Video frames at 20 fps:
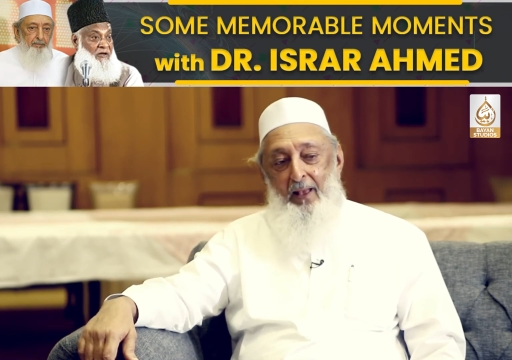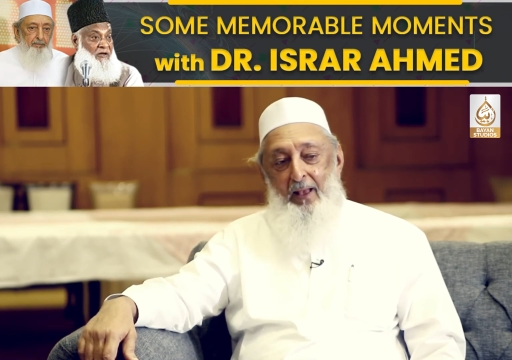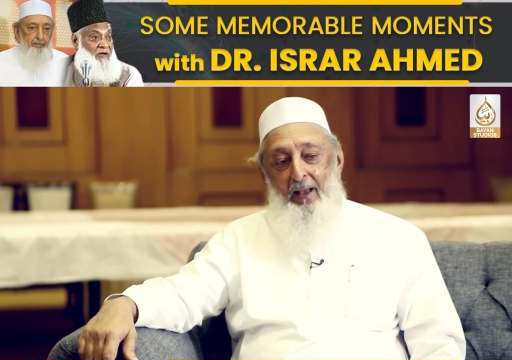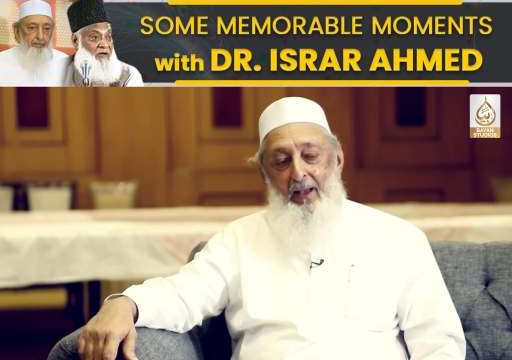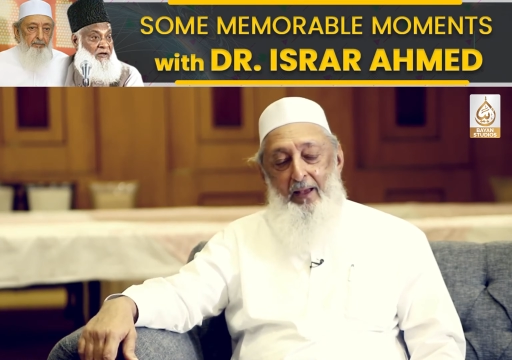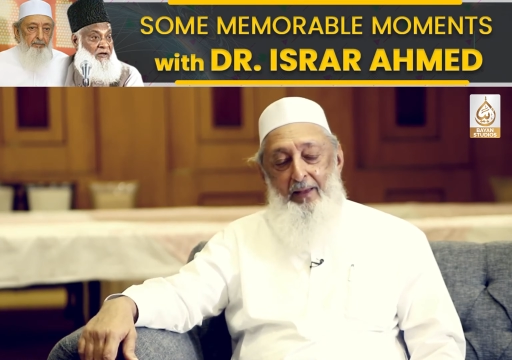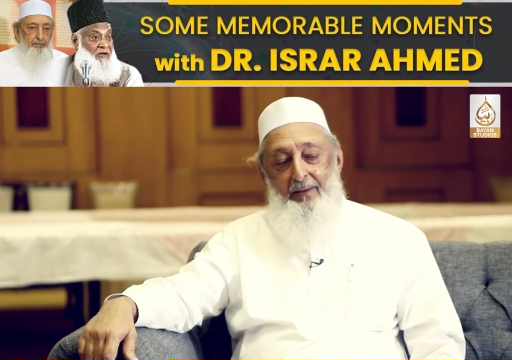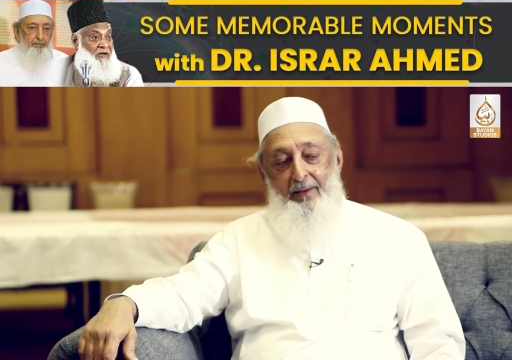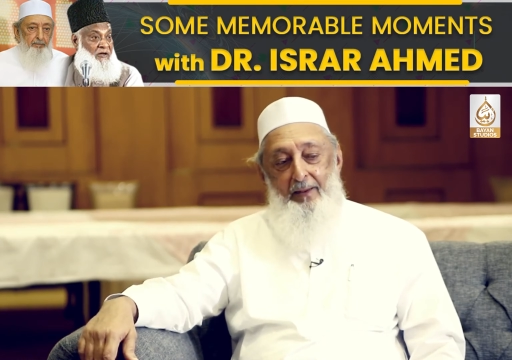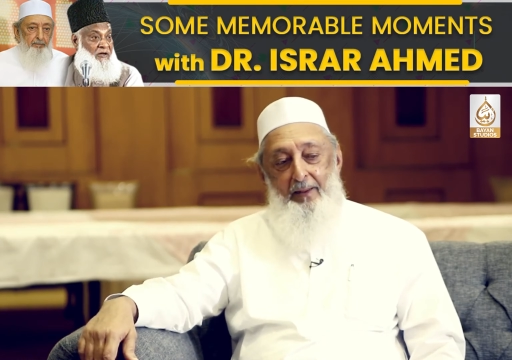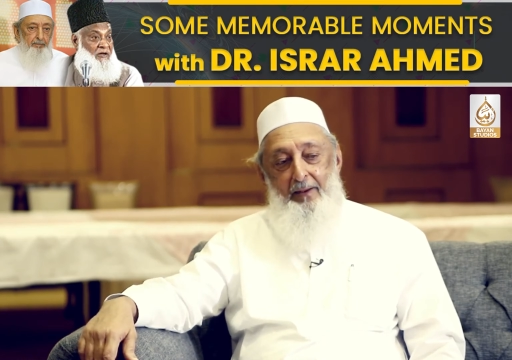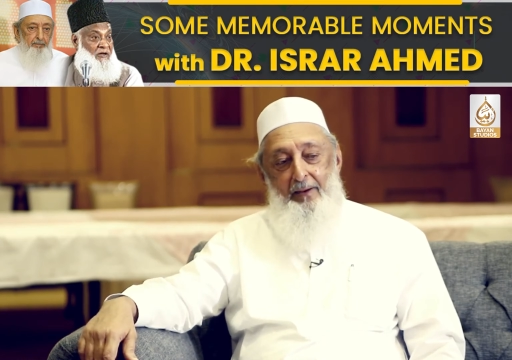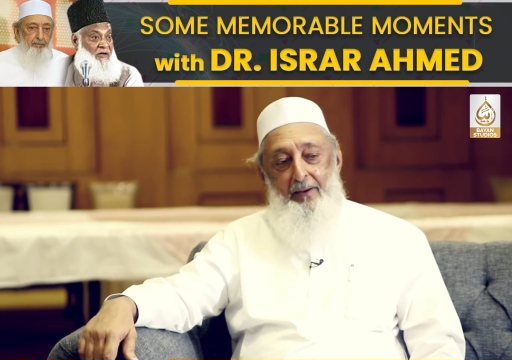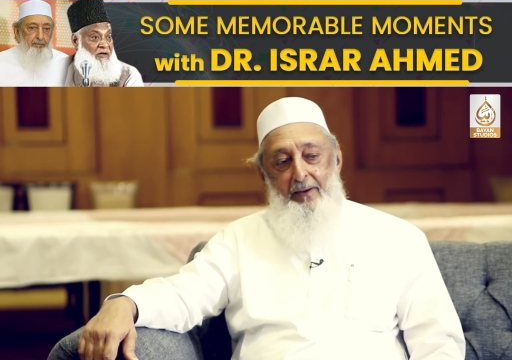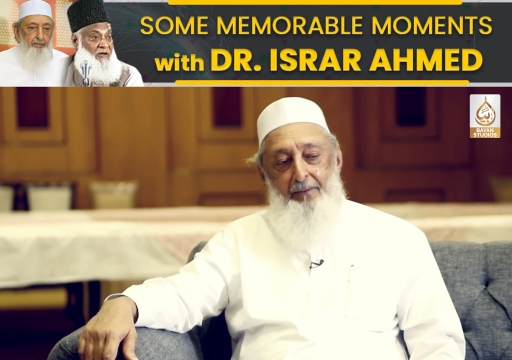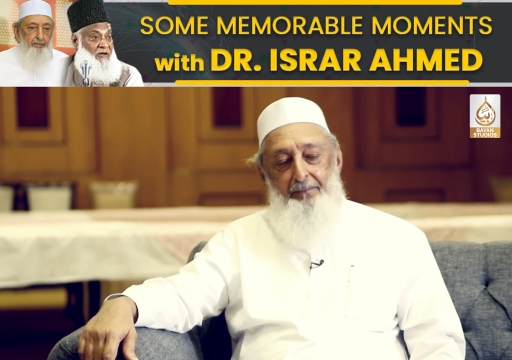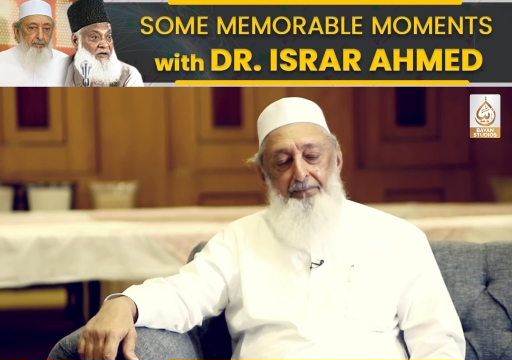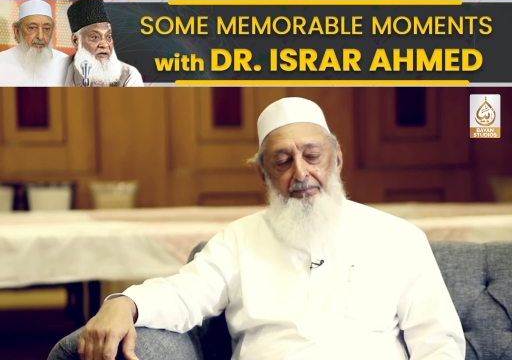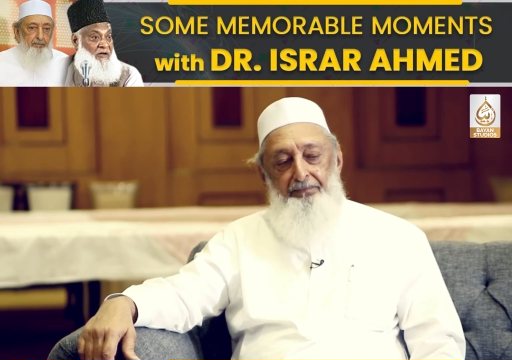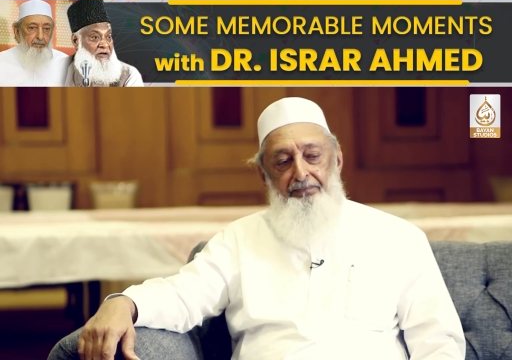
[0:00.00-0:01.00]

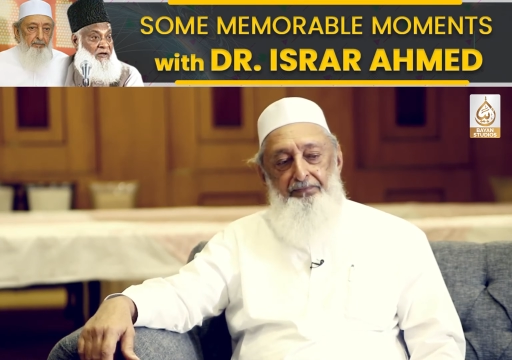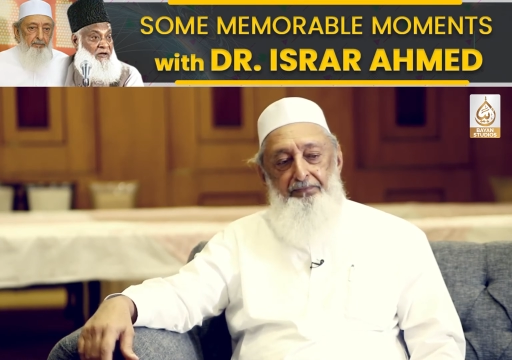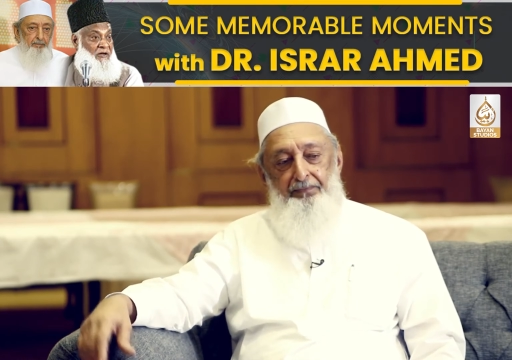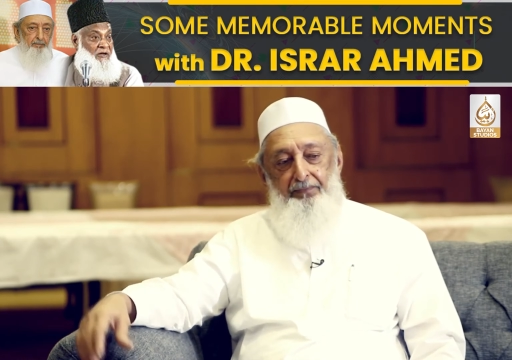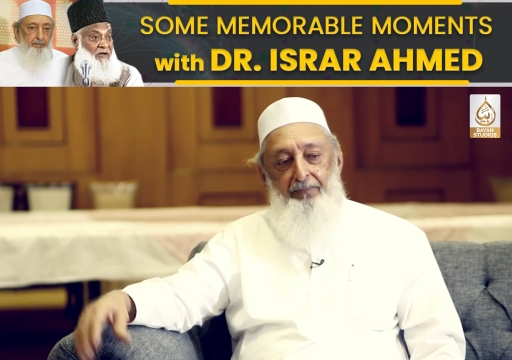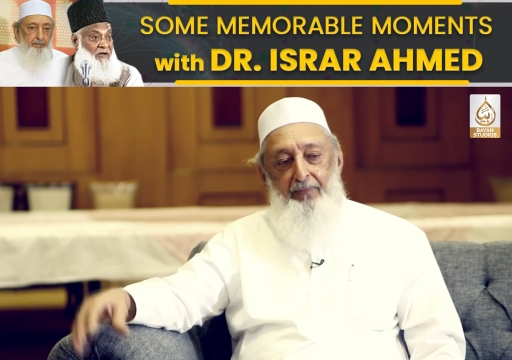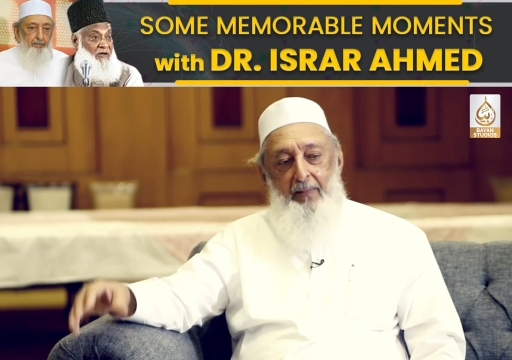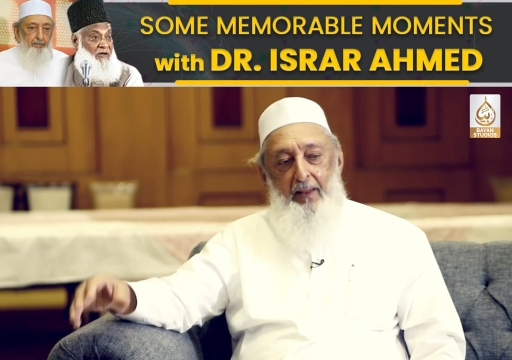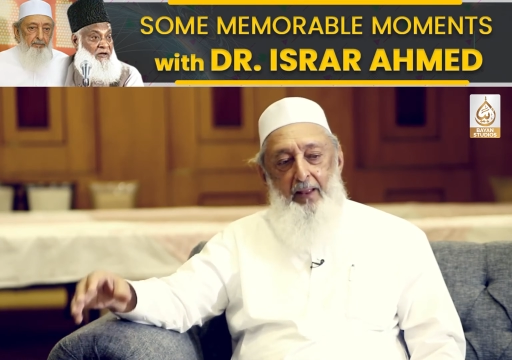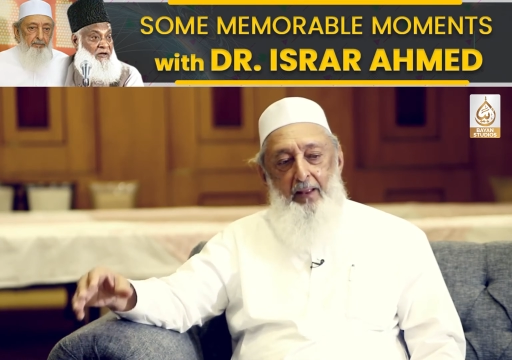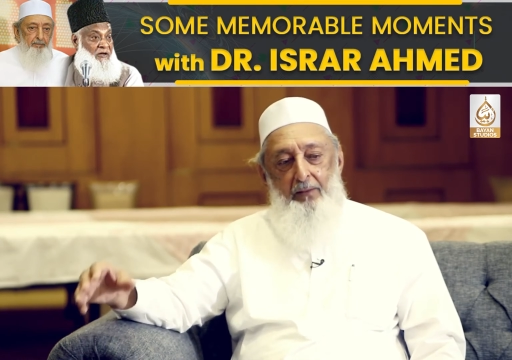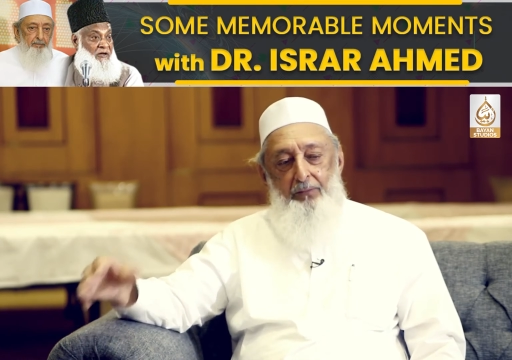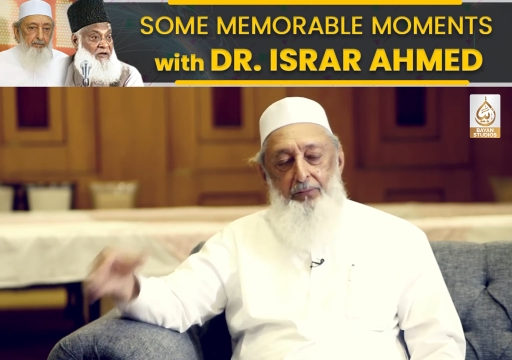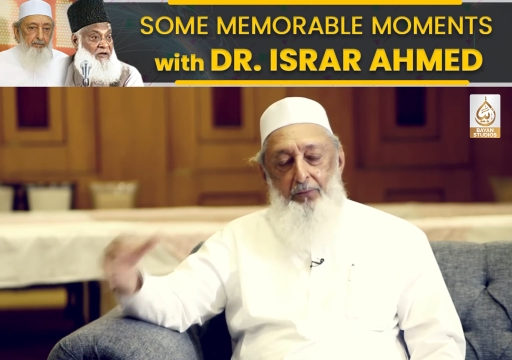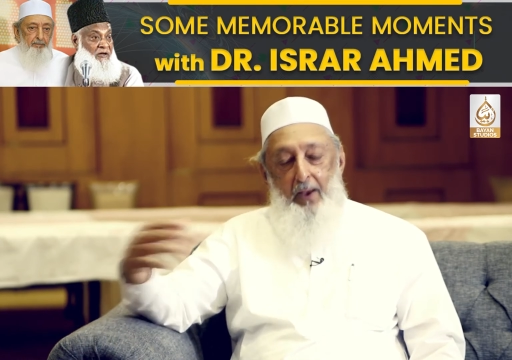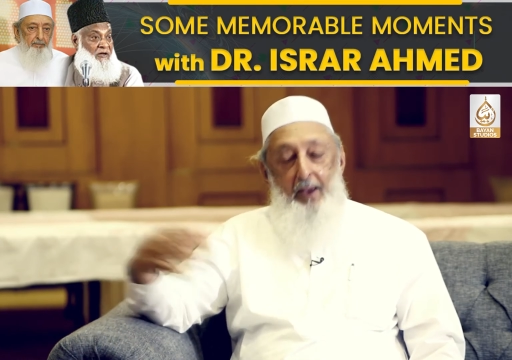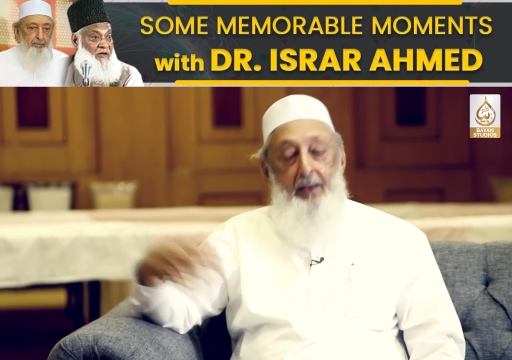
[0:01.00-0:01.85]
And so